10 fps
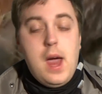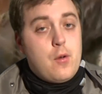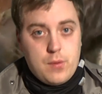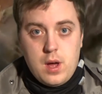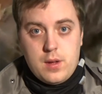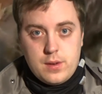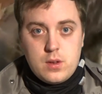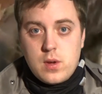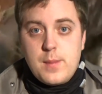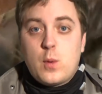Now,
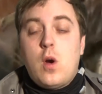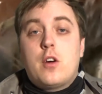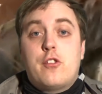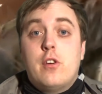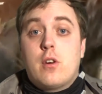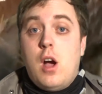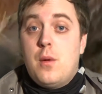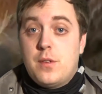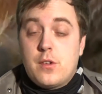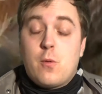don't get me wrong, Shere
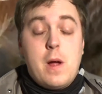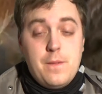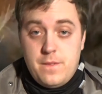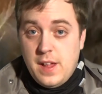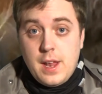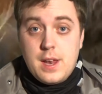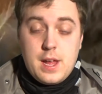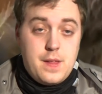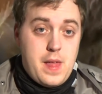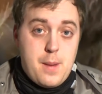Khan was a great villain
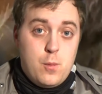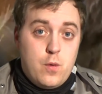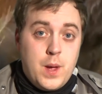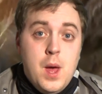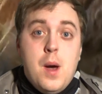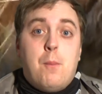in that movie.